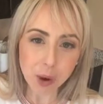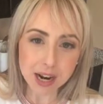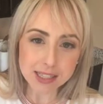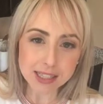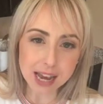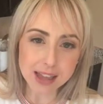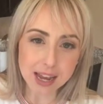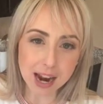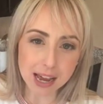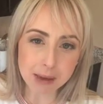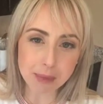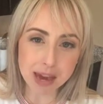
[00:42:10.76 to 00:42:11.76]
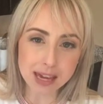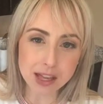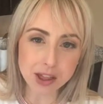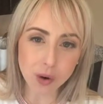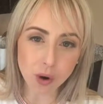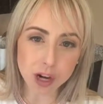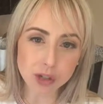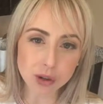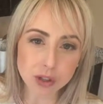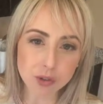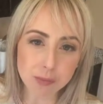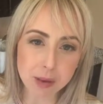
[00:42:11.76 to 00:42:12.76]
want to say that I am making the orange
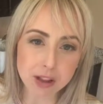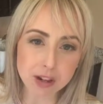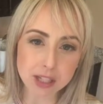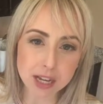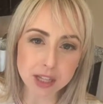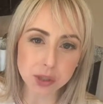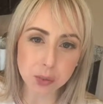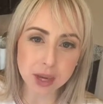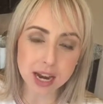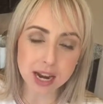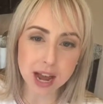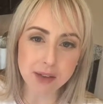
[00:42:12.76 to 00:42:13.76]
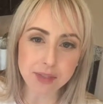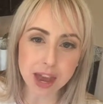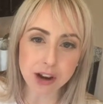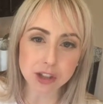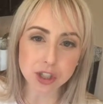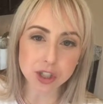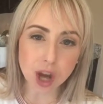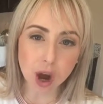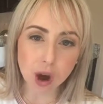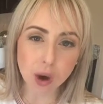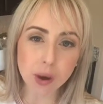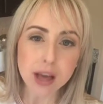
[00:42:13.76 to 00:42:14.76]
rolls for Mother's Day this weekend, and they are
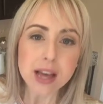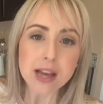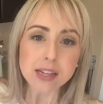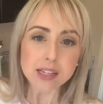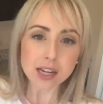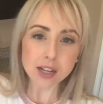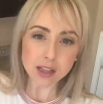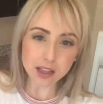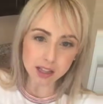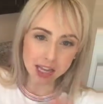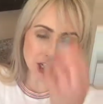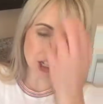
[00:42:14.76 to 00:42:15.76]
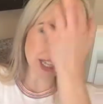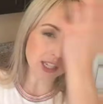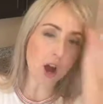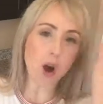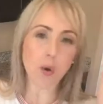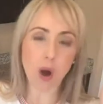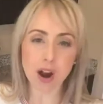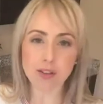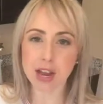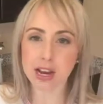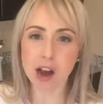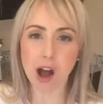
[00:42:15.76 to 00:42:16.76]
so delicious. Oh, are
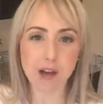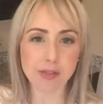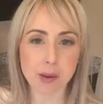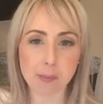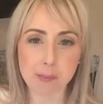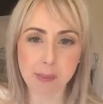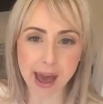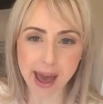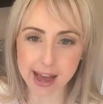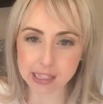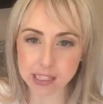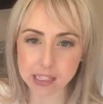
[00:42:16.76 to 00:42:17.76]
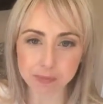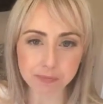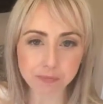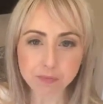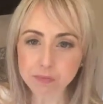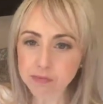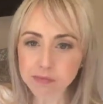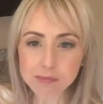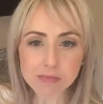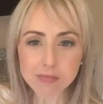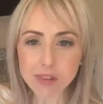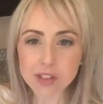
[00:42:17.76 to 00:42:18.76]
they not the best?
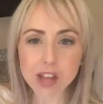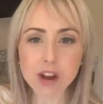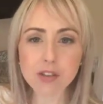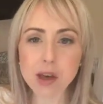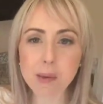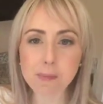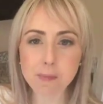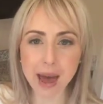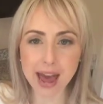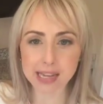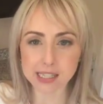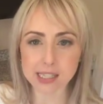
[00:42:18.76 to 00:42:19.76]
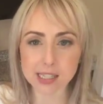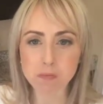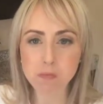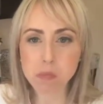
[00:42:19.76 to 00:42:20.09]
They're the best.